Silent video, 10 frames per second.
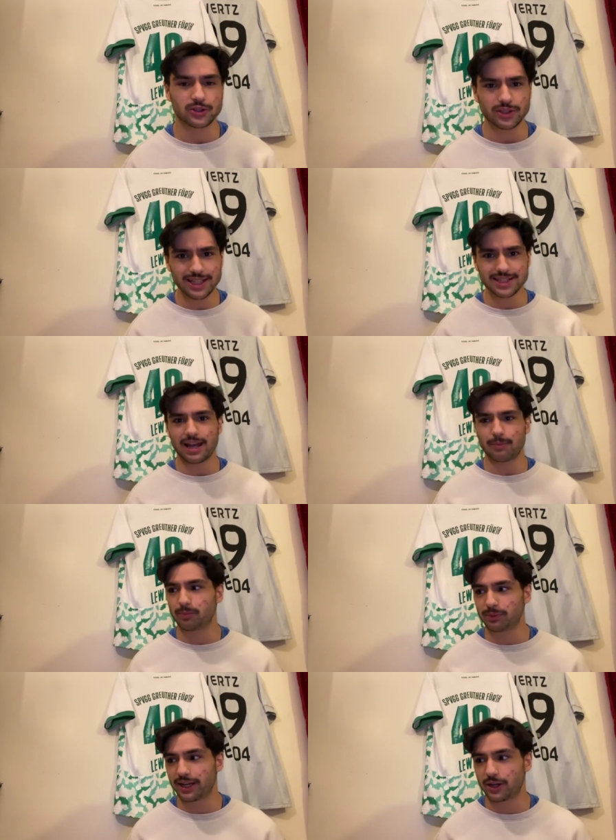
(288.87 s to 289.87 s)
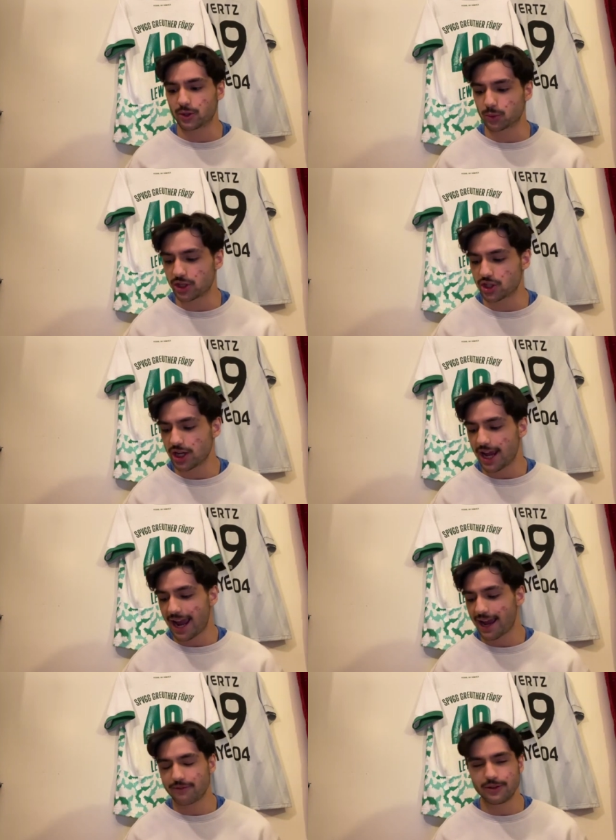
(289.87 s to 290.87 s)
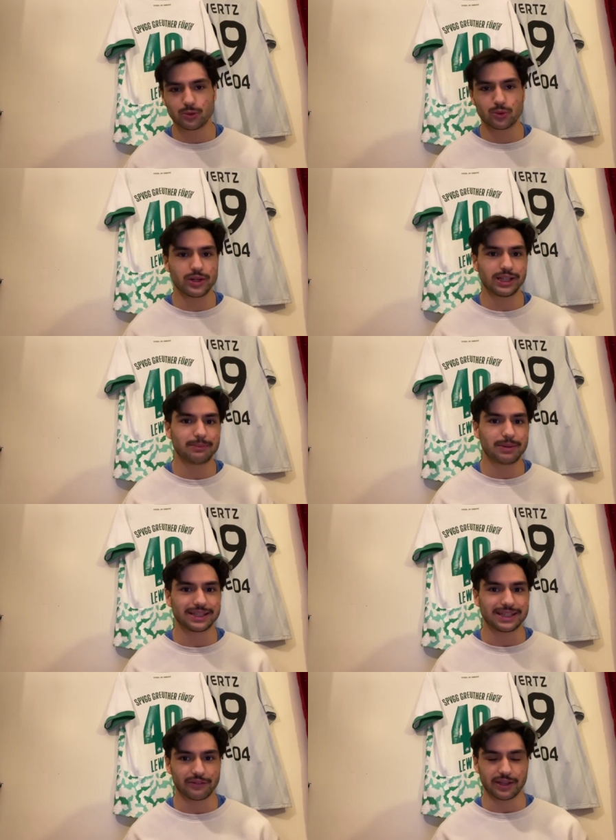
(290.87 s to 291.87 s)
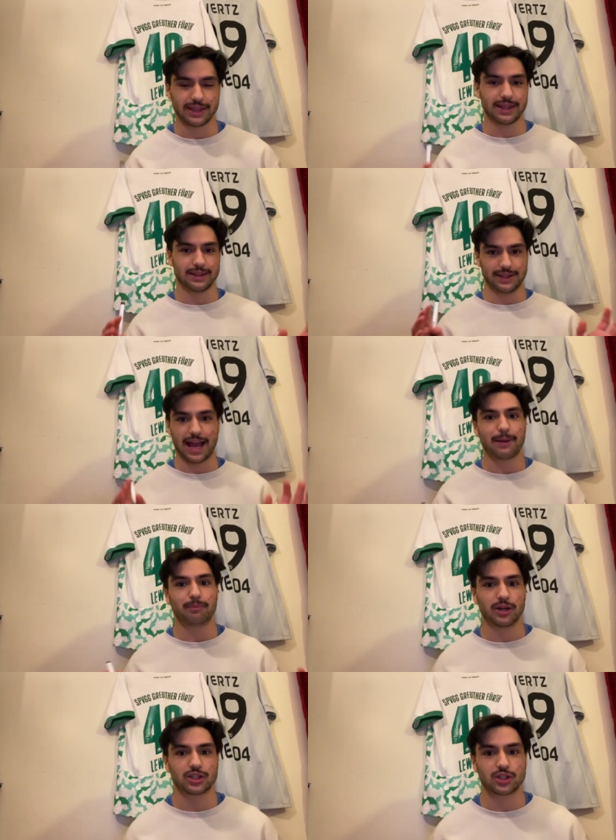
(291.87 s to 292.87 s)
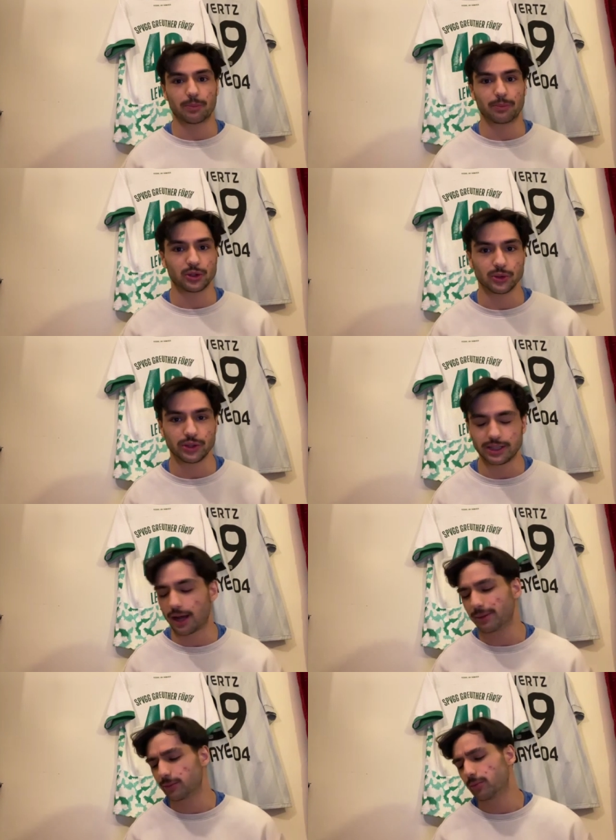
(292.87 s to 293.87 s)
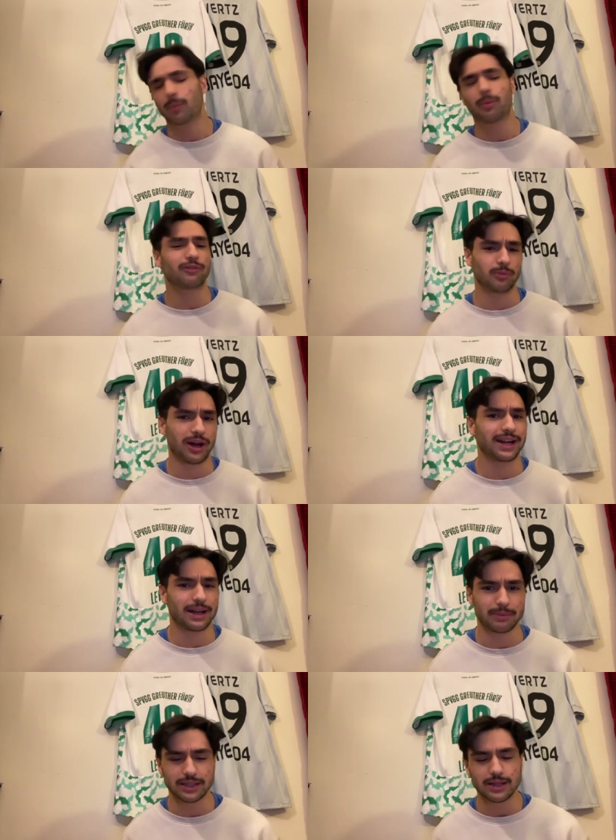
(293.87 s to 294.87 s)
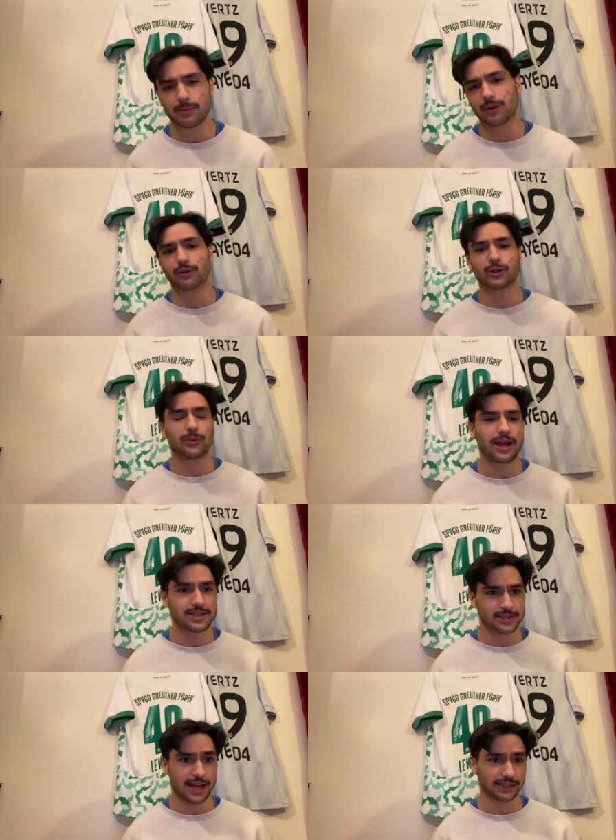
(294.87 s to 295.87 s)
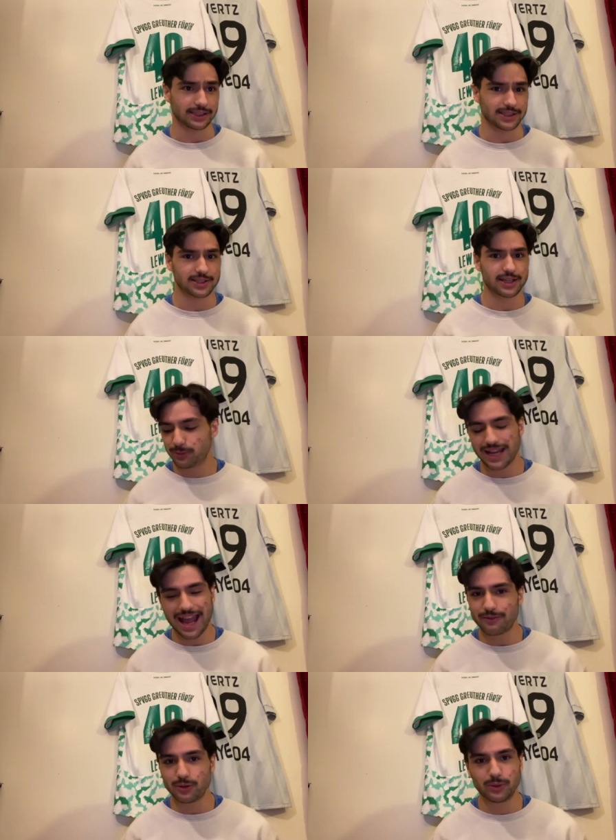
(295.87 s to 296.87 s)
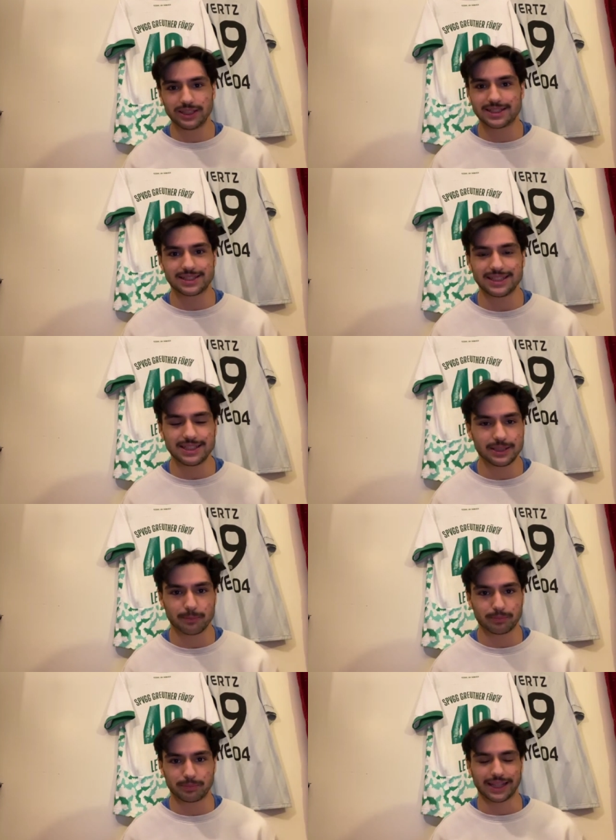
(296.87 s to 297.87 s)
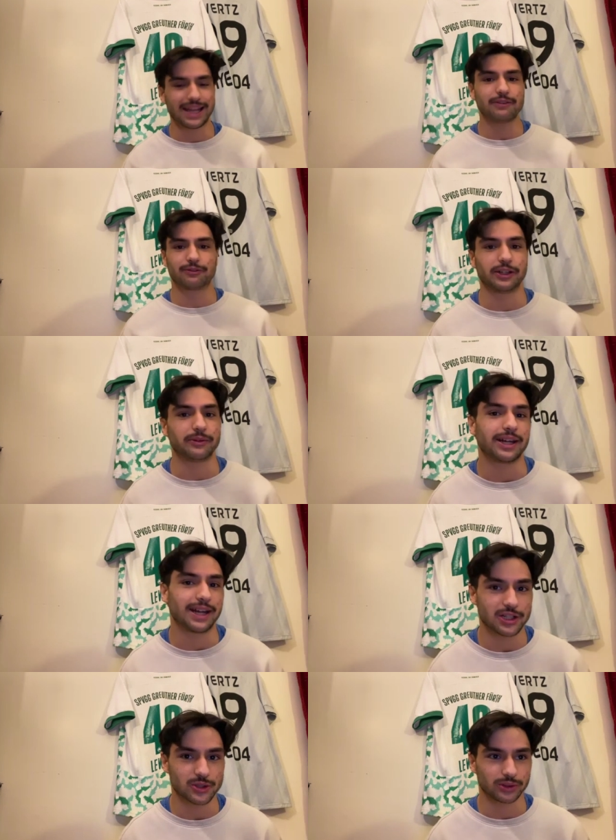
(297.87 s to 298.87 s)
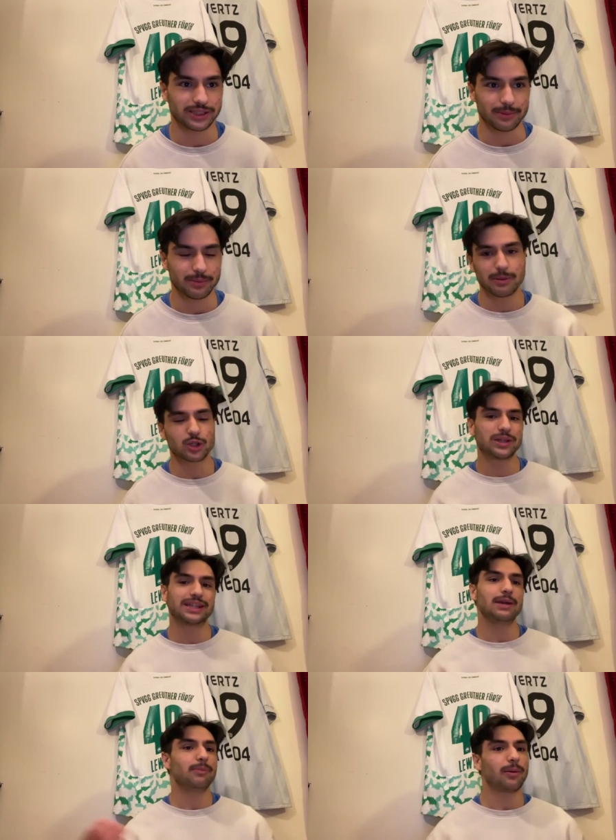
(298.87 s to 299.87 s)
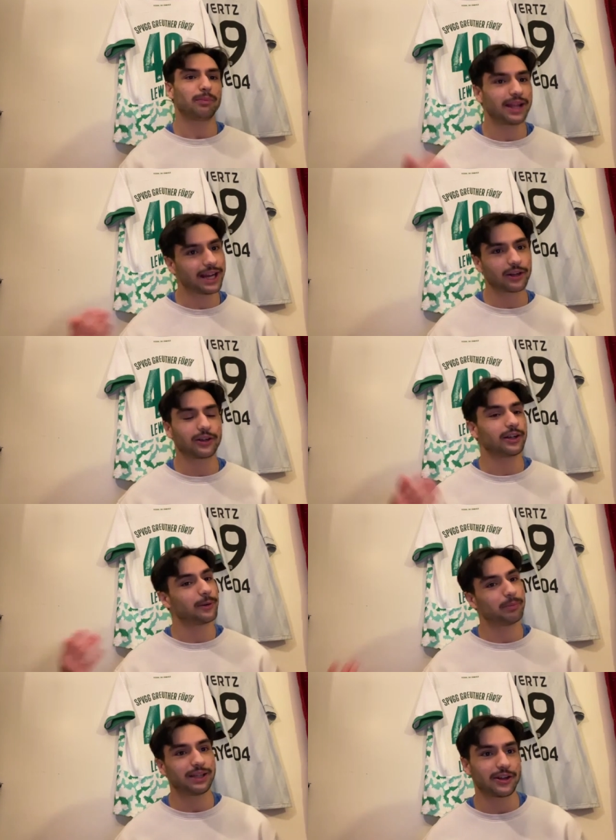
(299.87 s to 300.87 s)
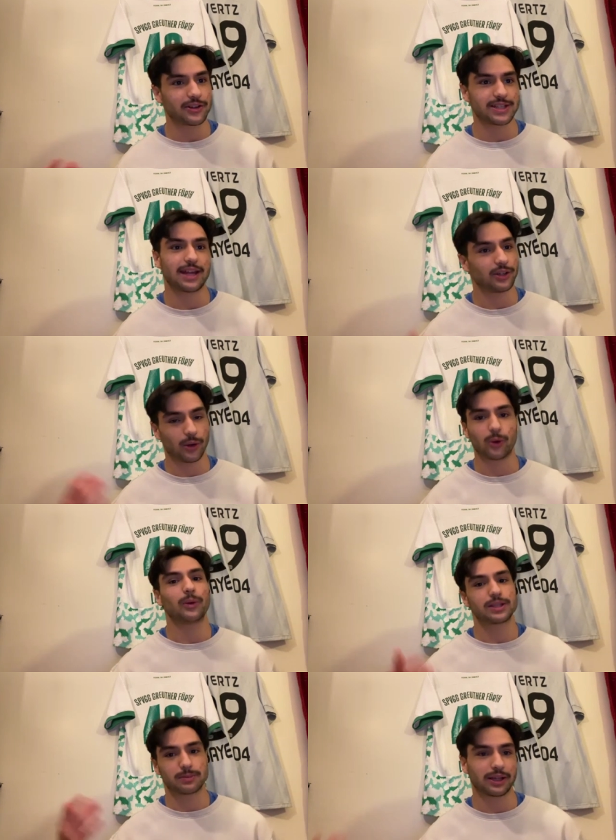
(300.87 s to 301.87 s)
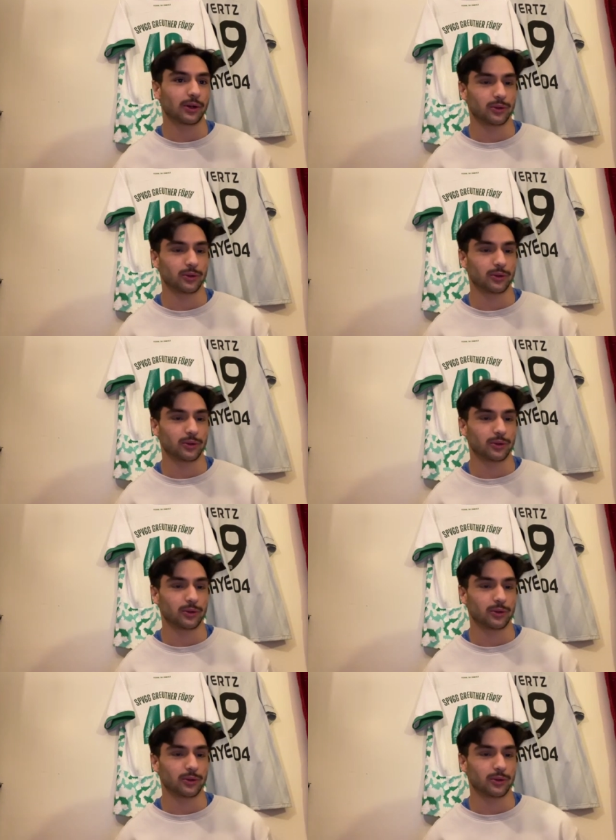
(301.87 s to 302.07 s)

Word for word: So these type of players which haven't really been given that much opportunity. I mean, apart from Moharrami, but for the rest, at least, we haven't really seen them play for Iranian national team because we keep on playing our, our players that, you know, always playing.